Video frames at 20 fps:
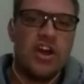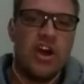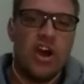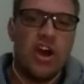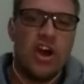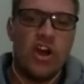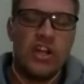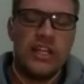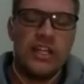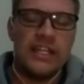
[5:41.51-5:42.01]

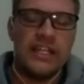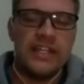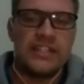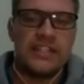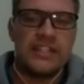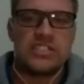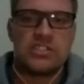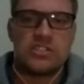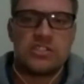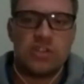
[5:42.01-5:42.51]
only the
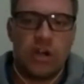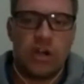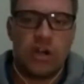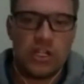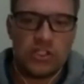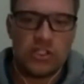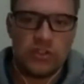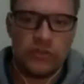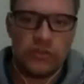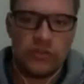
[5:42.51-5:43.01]
start
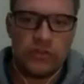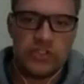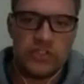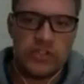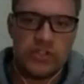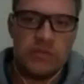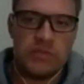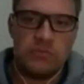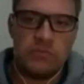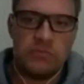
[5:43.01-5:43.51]
of the
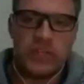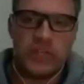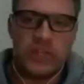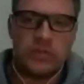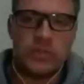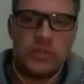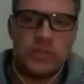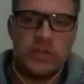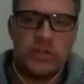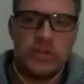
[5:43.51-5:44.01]
dream that
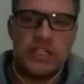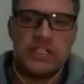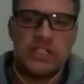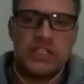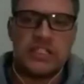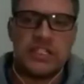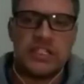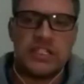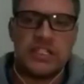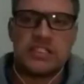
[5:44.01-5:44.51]
we read in
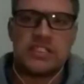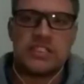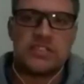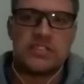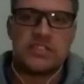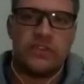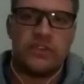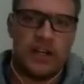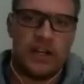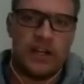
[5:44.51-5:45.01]
Genesis
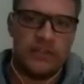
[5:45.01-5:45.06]
5,